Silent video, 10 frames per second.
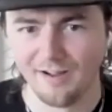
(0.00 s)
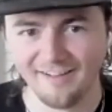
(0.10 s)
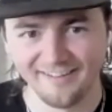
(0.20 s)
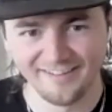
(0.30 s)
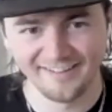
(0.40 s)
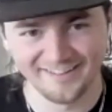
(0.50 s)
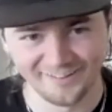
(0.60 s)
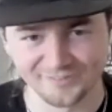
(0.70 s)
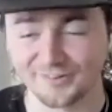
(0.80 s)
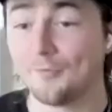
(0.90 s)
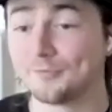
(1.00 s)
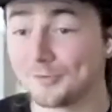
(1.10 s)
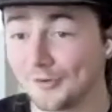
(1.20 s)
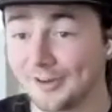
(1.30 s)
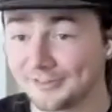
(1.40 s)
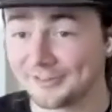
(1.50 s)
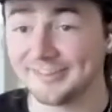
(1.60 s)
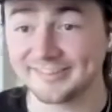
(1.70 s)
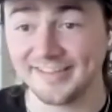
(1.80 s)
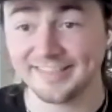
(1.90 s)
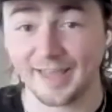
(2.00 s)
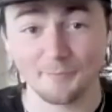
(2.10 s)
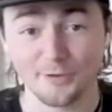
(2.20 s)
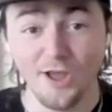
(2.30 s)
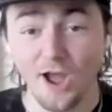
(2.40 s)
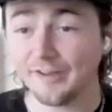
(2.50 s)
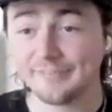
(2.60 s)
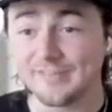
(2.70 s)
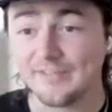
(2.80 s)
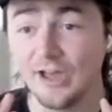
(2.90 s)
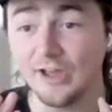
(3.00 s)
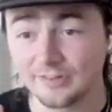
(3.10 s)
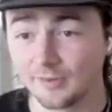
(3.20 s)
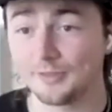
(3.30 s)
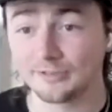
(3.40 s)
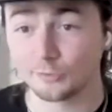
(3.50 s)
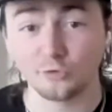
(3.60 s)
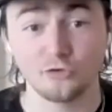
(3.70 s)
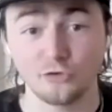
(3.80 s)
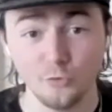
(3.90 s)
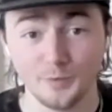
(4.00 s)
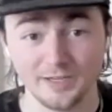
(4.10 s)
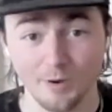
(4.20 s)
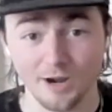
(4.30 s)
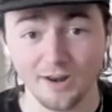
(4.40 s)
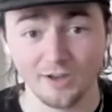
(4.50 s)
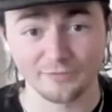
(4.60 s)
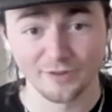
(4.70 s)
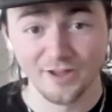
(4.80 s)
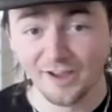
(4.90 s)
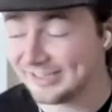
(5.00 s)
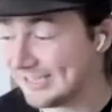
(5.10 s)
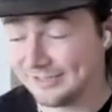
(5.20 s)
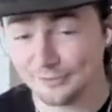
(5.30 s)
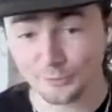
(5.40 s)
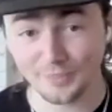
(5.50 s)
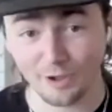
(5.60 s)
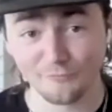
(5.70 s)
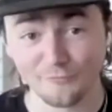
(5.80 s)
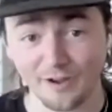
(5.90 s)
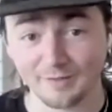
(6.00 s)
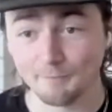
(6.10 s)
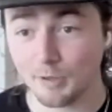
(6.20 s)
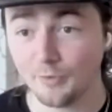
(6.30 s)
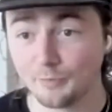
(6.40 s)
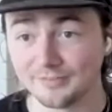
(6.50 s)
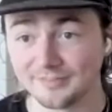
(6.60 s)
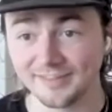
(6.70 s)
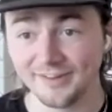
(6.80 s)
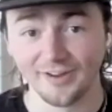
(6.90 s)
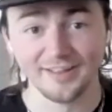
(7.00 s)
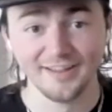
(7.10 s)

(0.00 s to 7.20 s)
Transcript: I was like, I'm sorry, I shouldn't have said that, but I've never heard something so stupid in my life. Didn't do that on fucking purpose, did I?